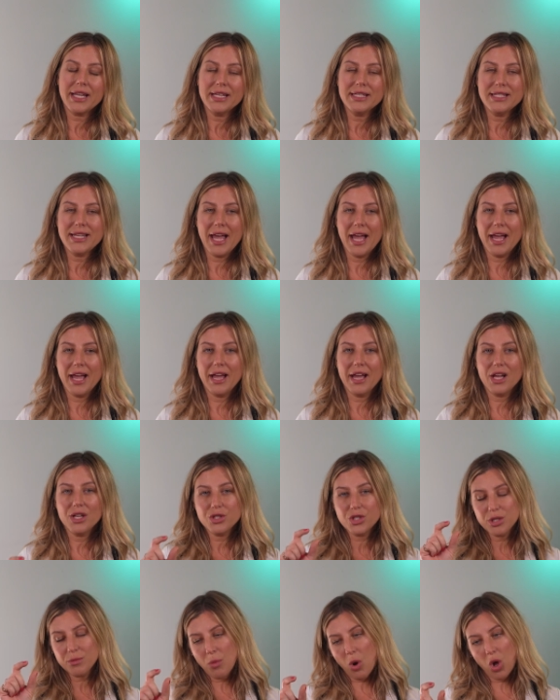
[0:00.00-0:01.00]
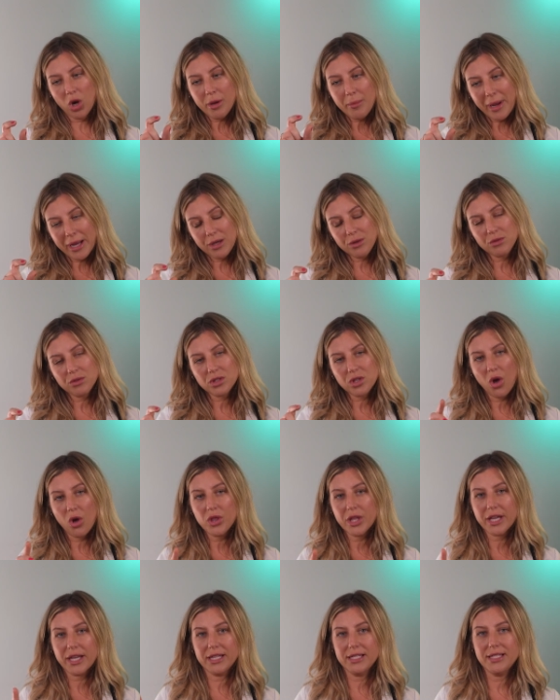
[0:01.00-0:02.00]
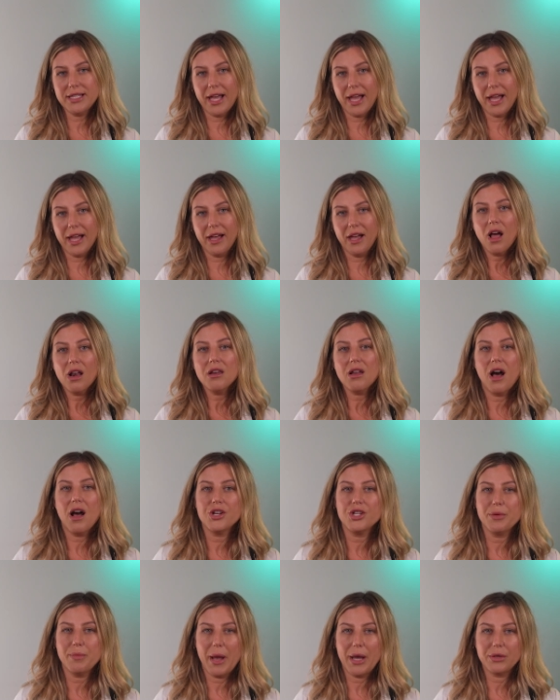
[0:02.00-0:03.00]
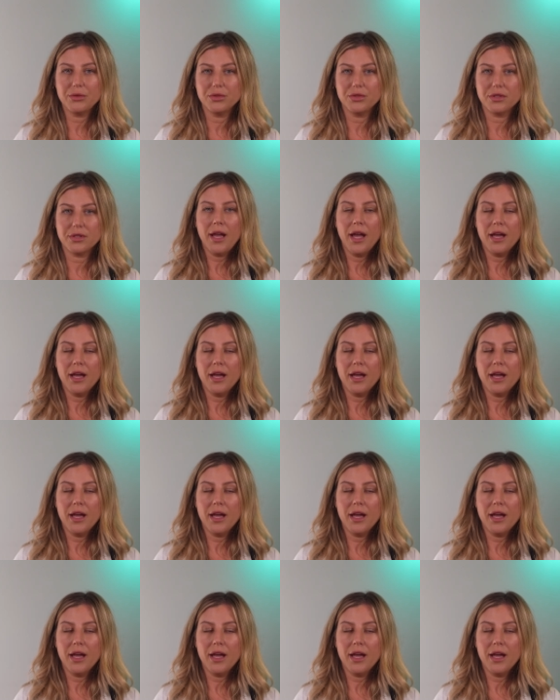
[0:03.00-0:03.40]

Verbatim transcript: can tear a small amount, or they can tear a large amount,